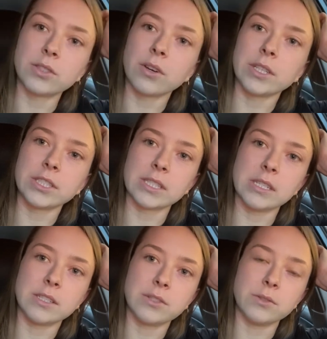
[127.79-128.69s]
So I just need
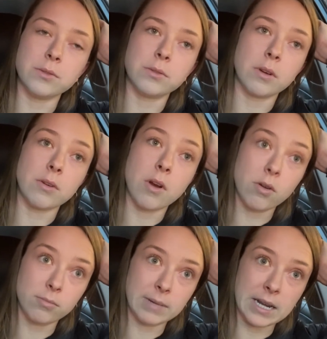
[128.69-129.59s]
to go
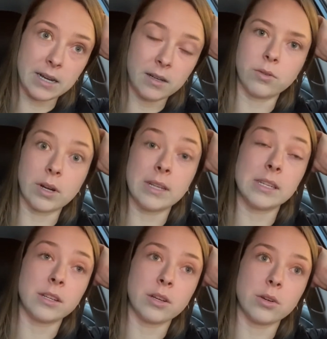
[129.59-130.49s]
home now or I need
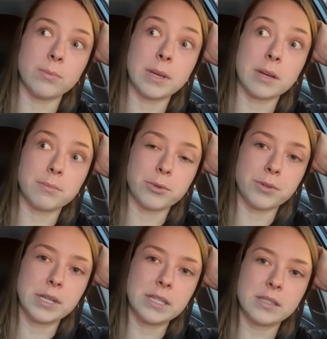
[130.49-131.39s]
to go pick up
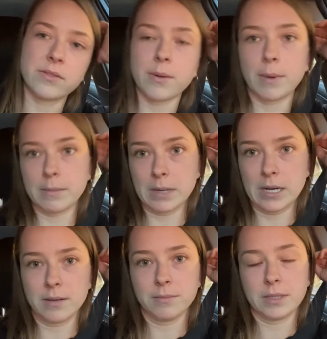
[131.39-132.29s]
Brutus from my
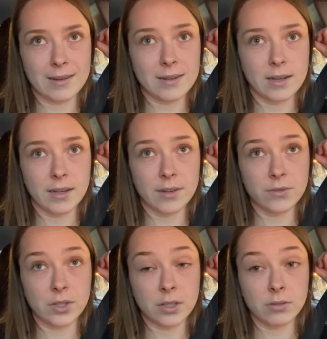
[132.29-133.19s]
mom's. I kind of
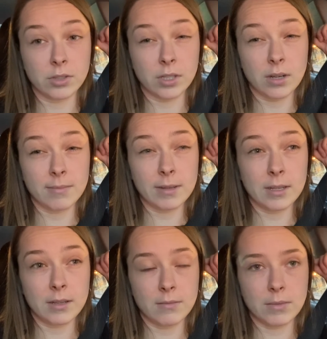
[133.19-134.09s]
want to go
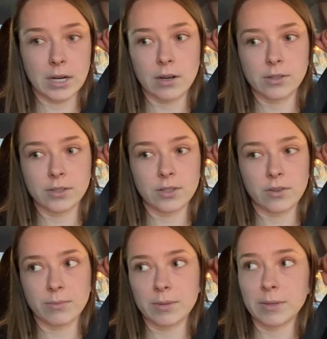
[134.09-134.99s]
shopping, but I also know
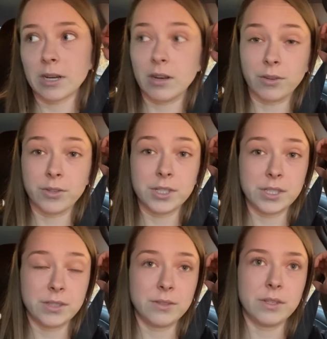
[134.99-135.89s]
I'm going to be hungry
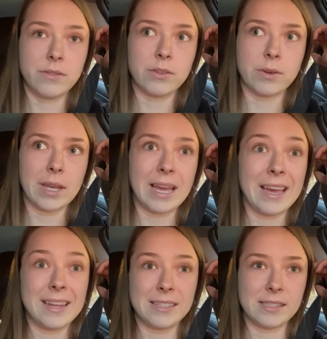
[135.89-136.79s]
soon, even though I
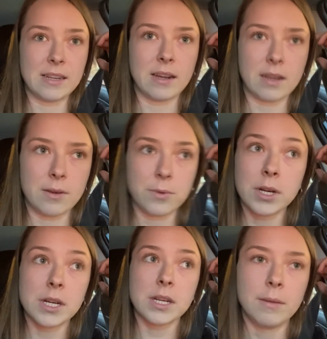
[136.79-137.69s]
had a snack at
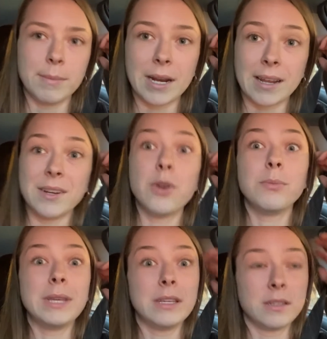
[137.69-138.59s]
work, but I know
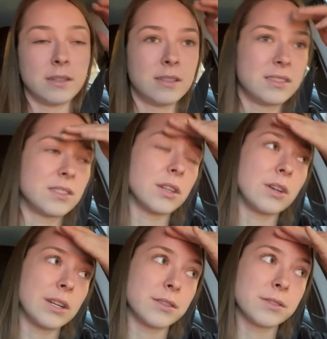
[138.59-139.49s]
me so
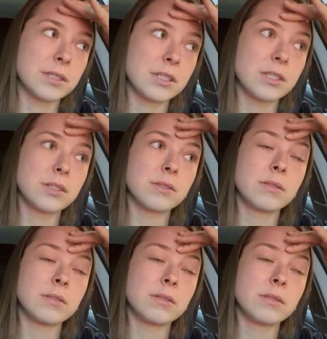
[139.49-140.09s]
I don't know what to do.